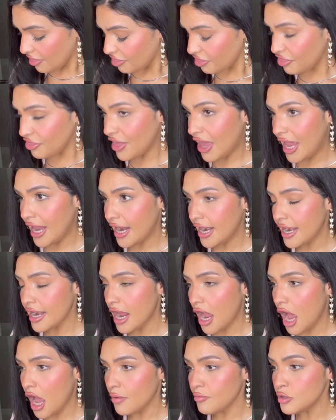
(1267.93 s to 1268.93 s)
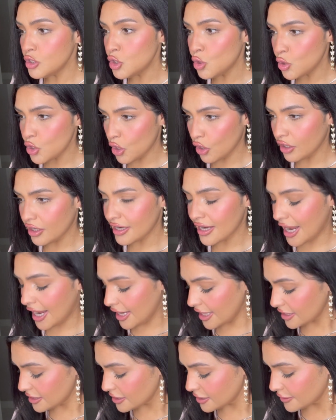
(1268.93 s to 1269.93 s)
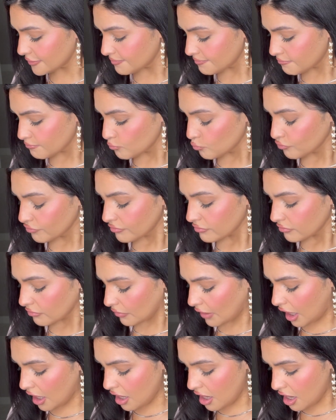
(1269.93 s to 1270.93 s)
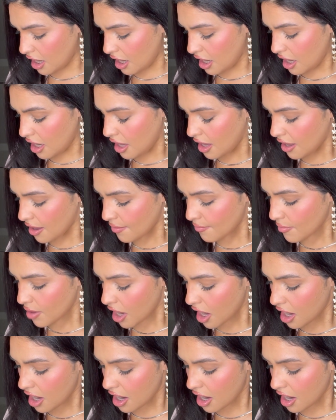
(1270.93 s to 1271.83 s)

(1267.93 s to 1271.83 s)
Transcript: Then um, New York Nights, um,